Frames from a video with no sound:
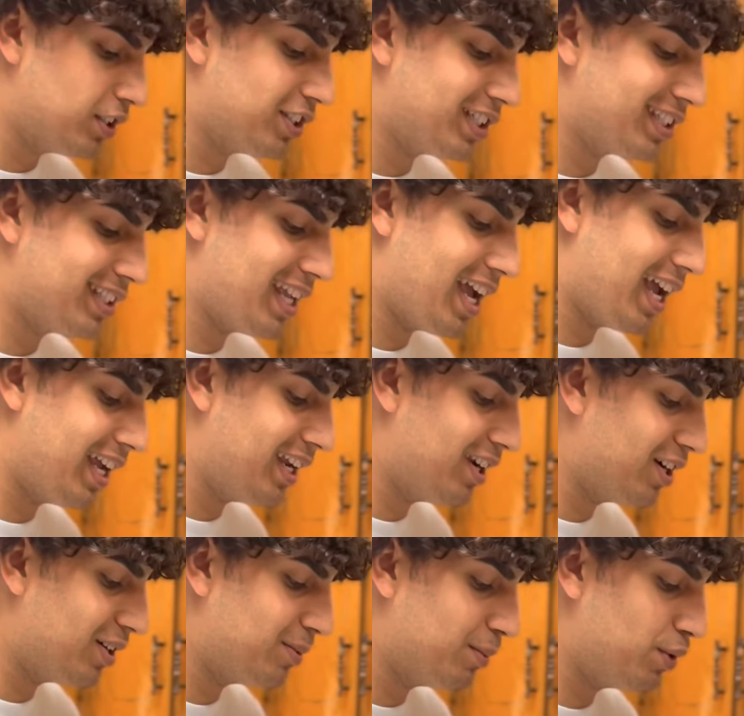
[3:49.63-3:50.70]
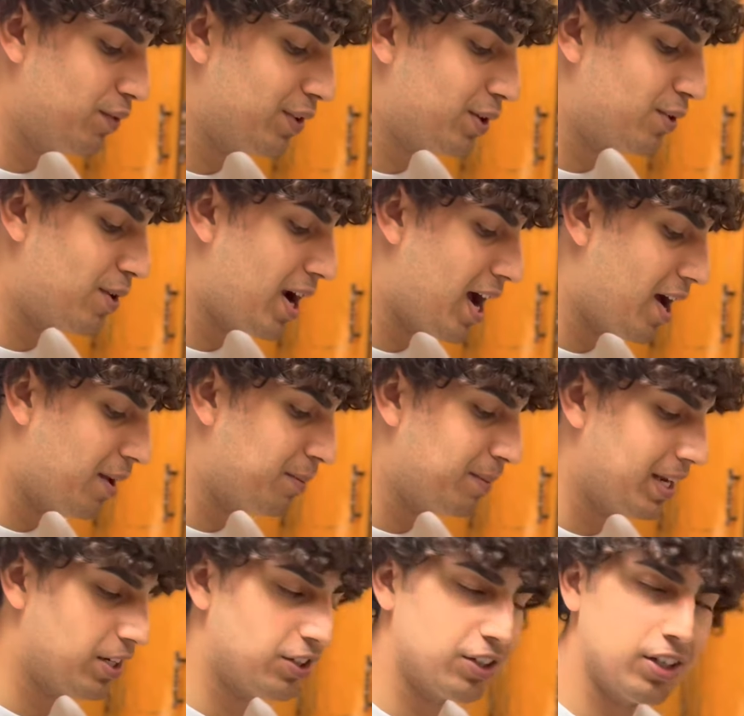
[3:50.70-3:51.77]
just stand here and move it around,
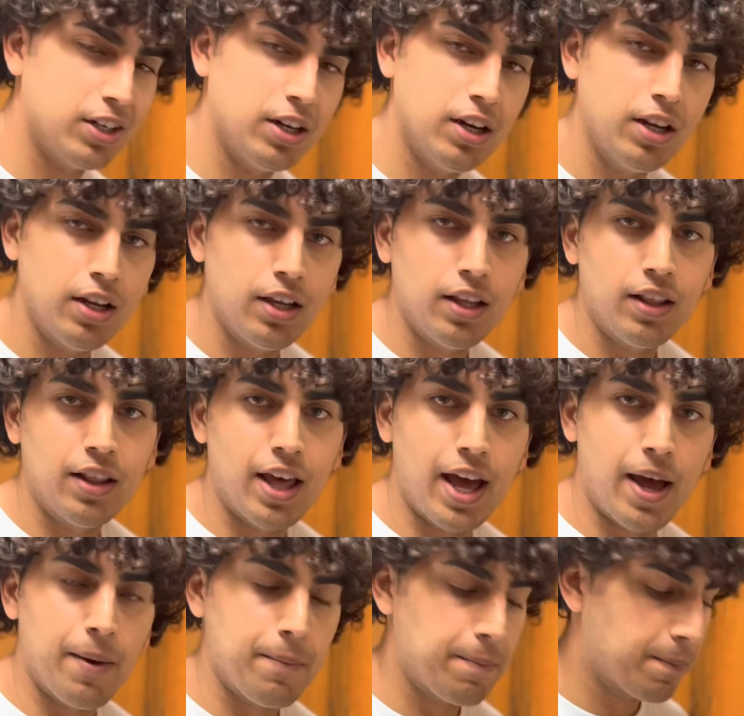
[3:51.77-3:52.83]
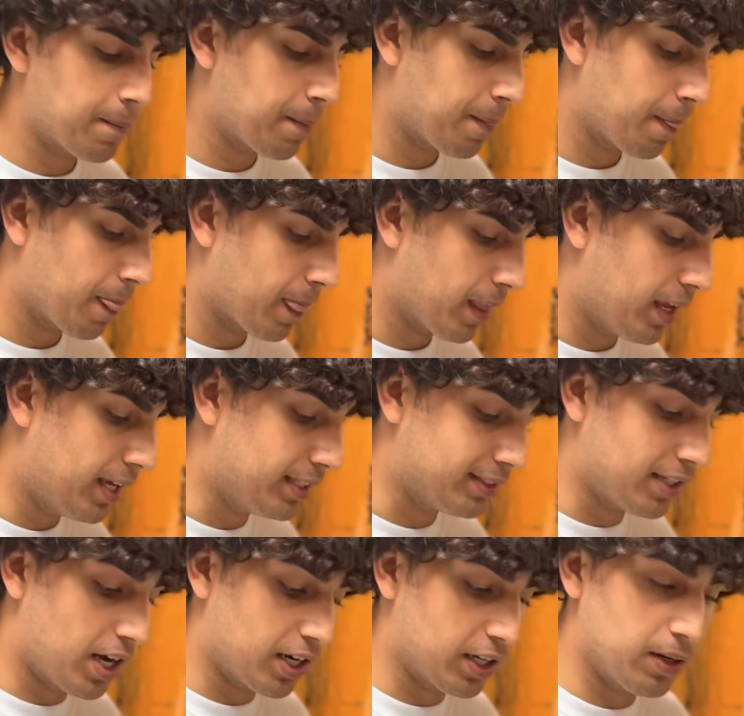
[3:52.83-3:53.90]
make sure that it's
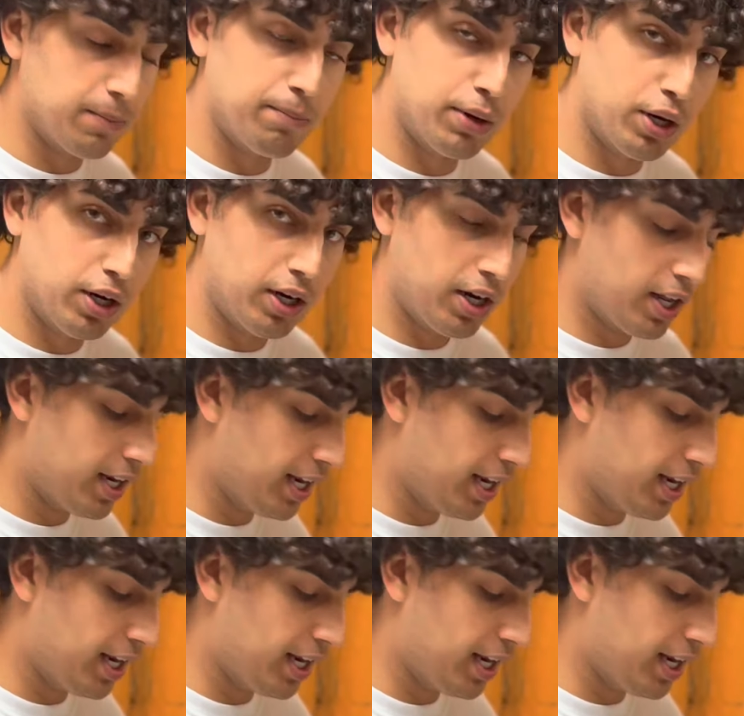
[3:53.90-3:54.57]
not gonna burn on